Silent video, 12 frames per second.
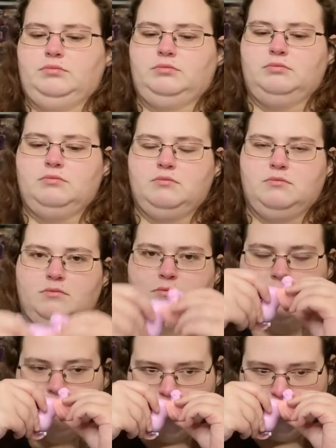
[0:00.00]

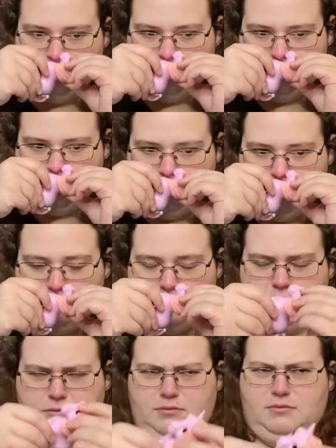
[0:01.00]

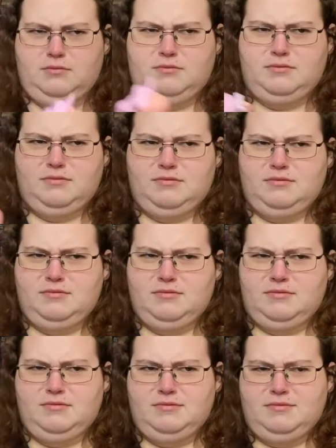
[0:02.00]

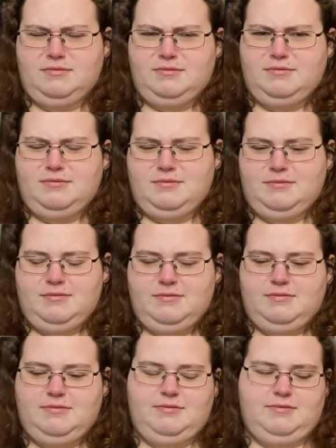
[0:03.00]

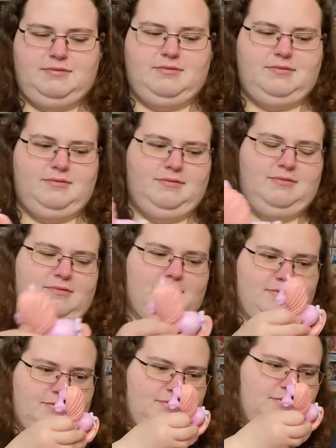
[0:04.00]

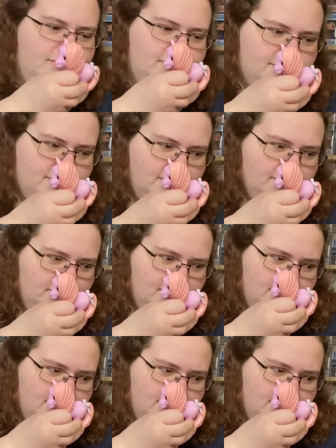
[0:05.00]
Nothing is said.